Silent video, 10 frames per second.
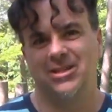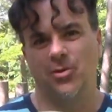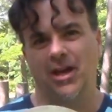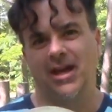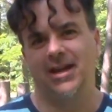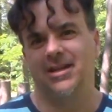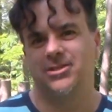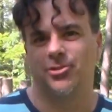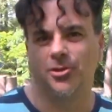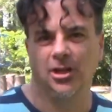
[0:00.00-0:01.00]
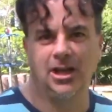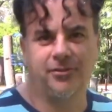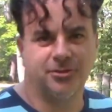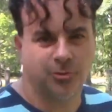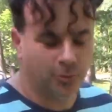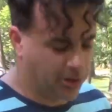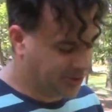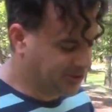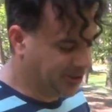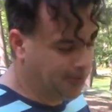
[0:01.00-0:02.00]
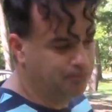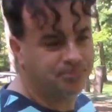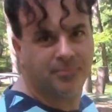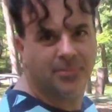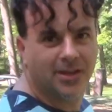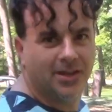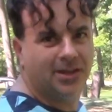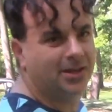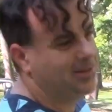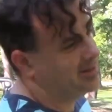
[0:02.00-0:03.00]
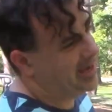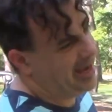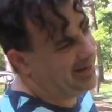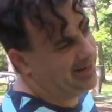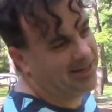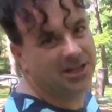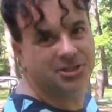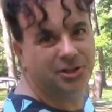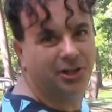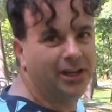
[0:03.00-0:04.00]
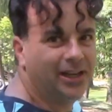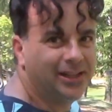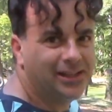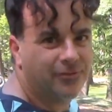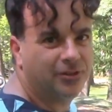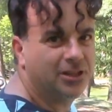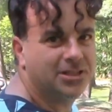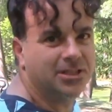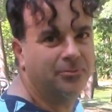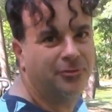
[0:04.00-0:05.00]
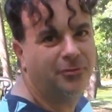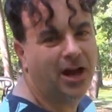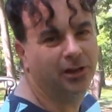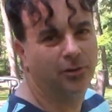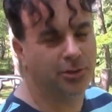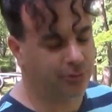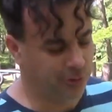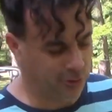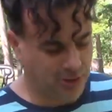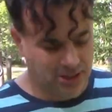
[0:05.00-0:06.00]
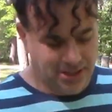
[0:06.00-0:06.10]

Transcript: to go ahead and turn left with some Anheuser and definitely some follow through.